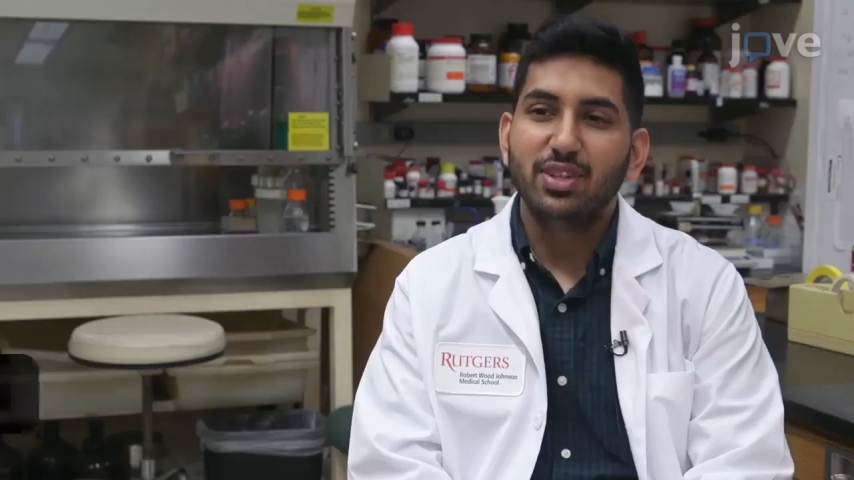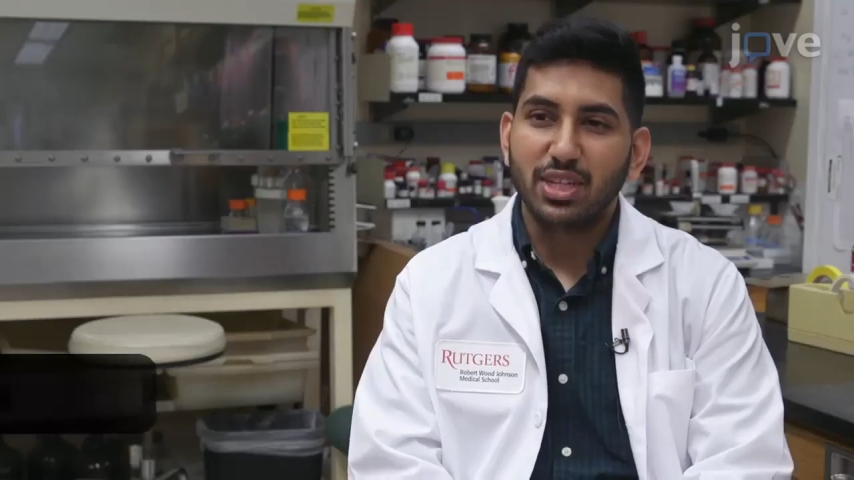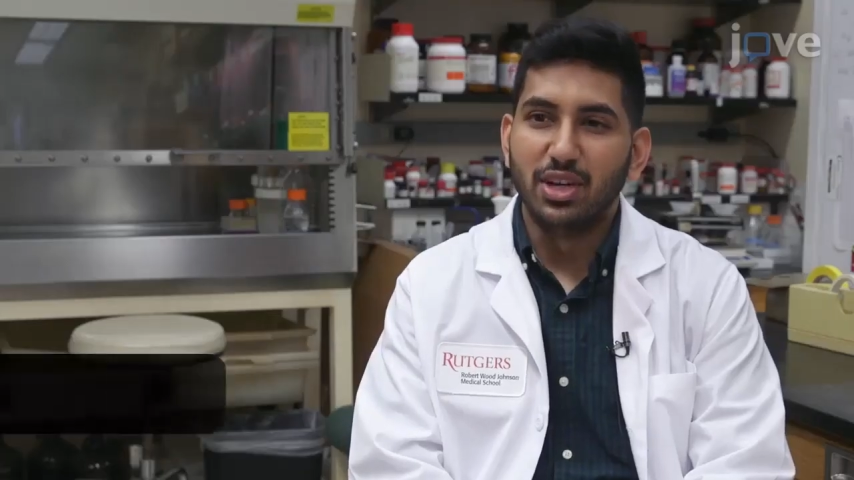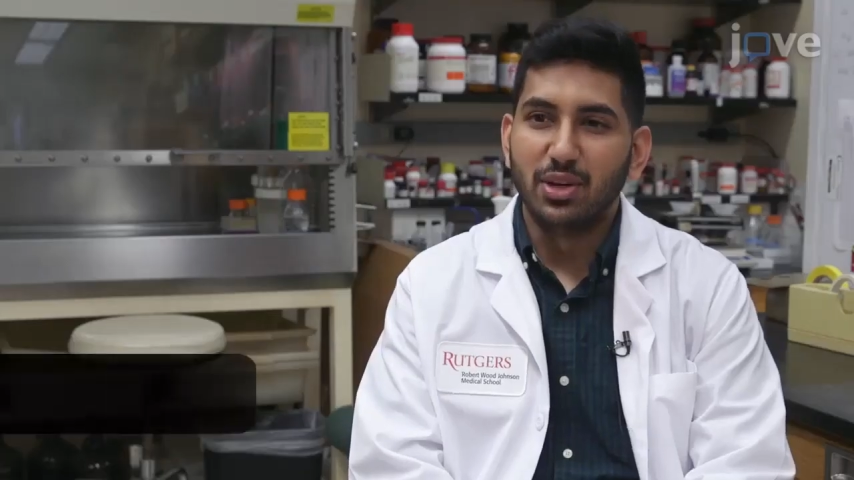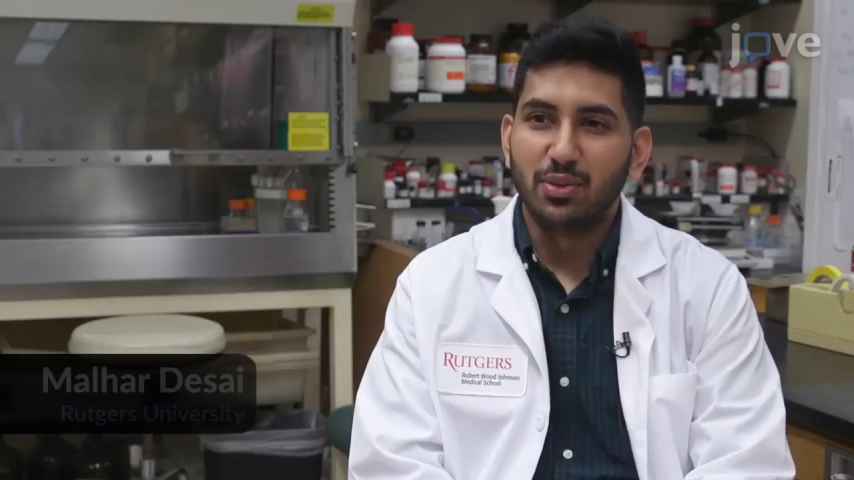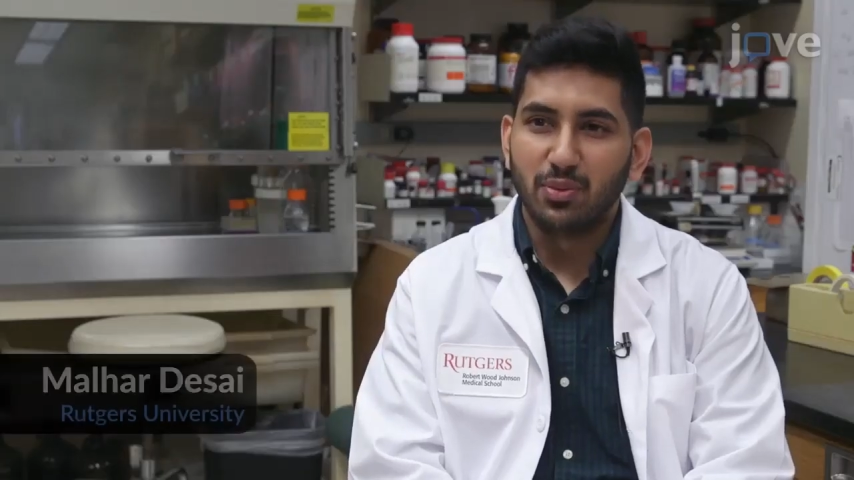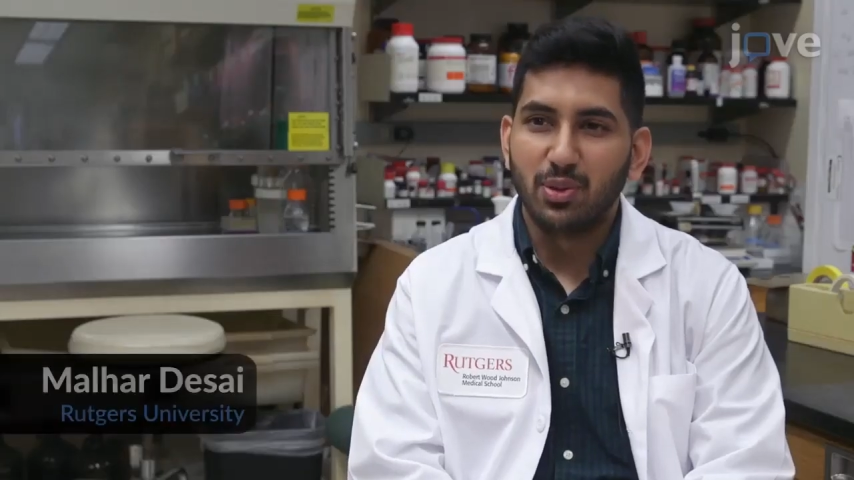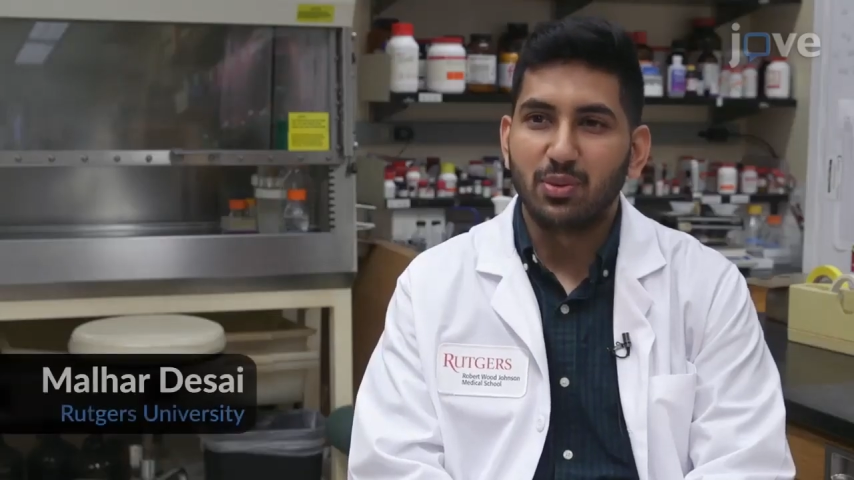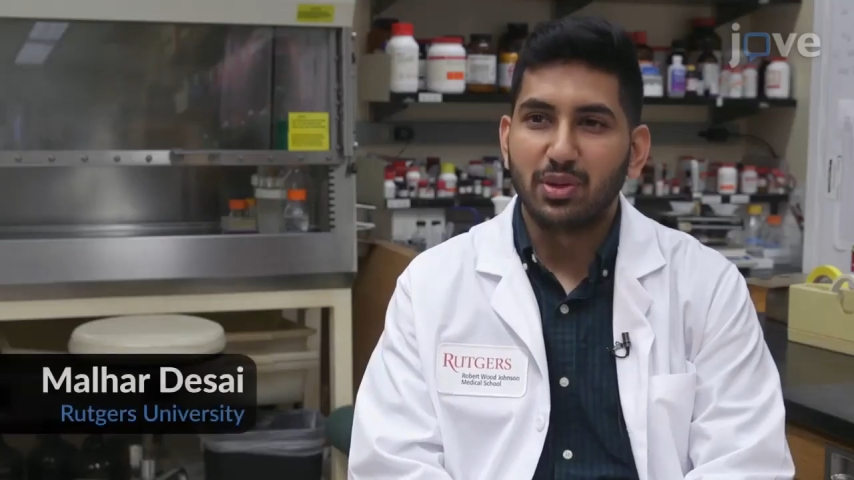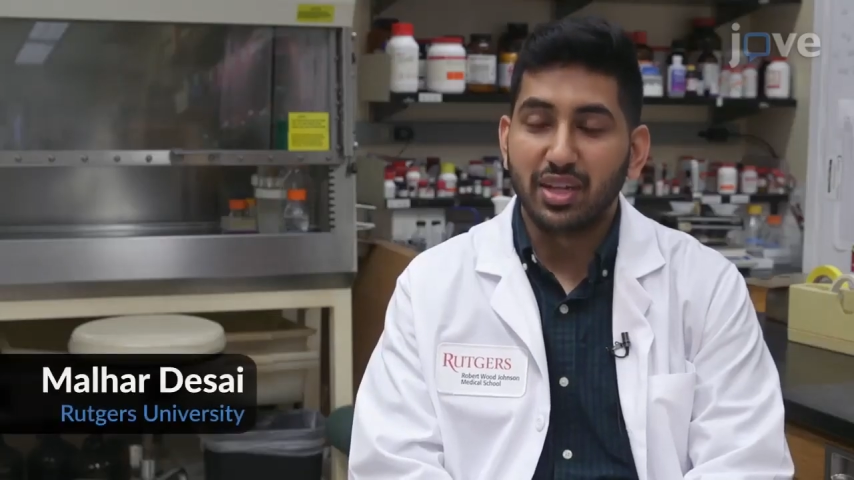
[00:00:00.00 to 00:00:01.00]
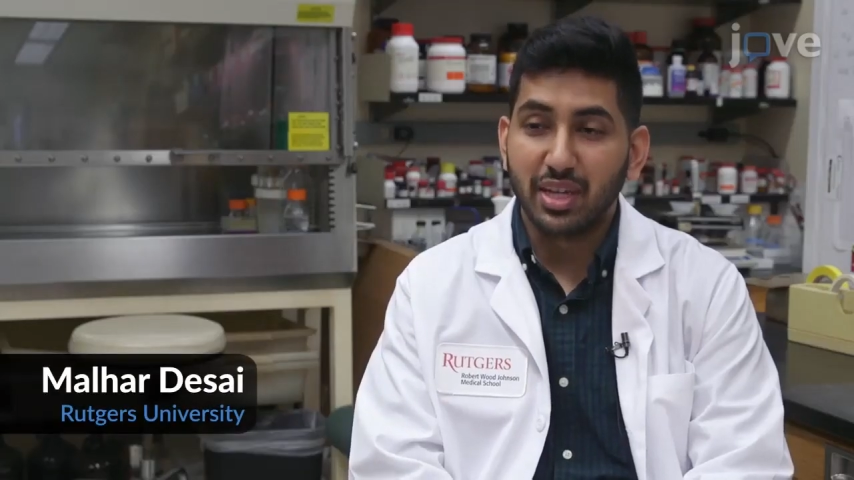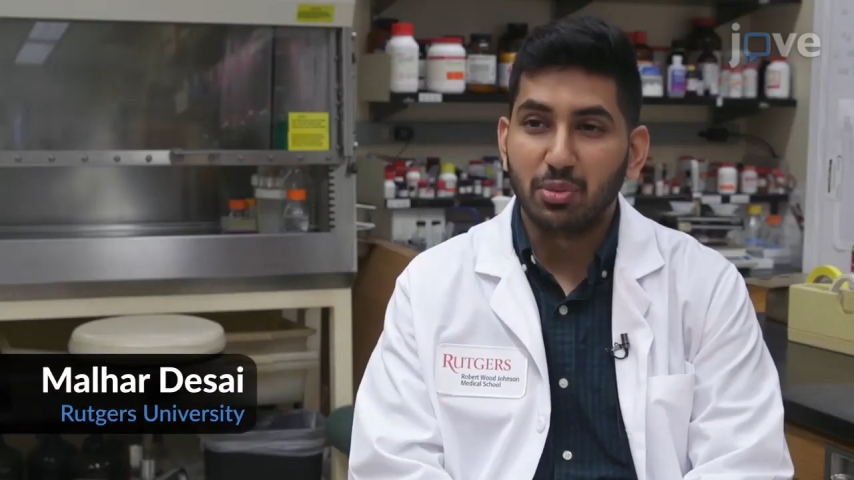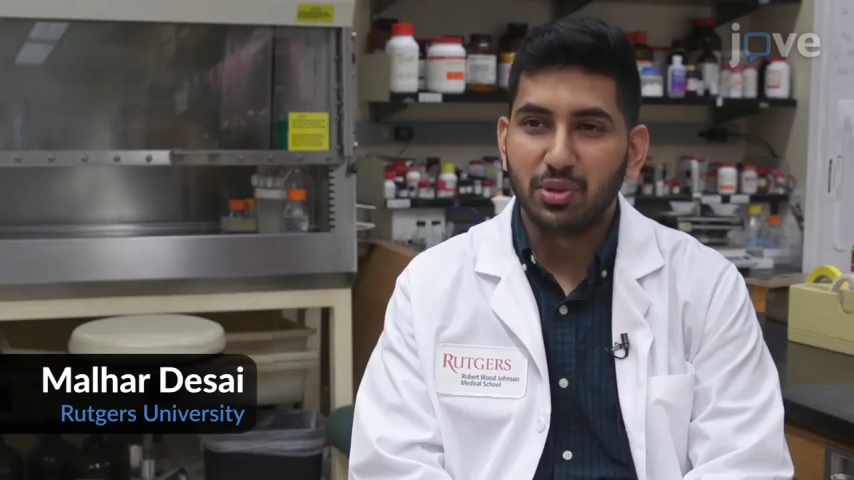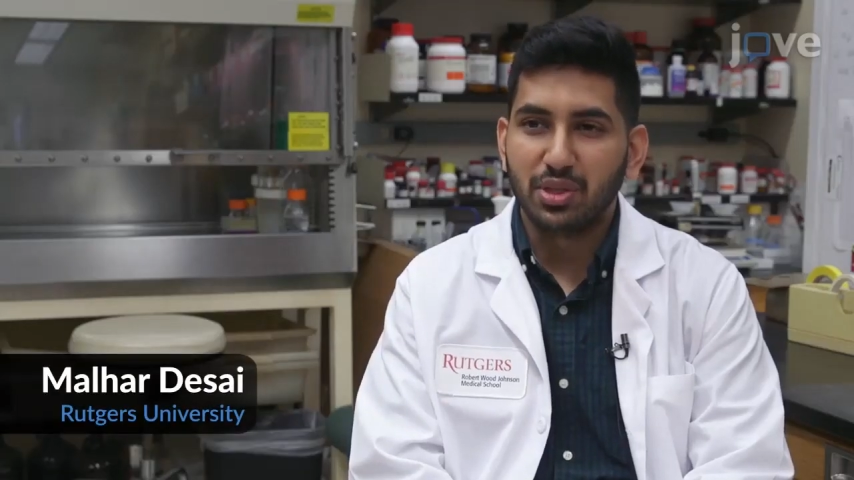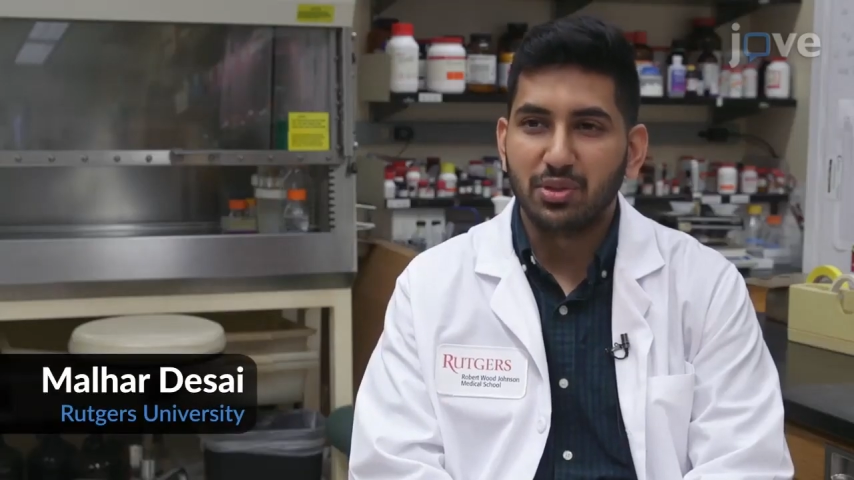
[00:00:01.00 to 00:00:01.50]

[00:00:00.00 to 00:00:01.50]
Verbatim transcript: video will enable you to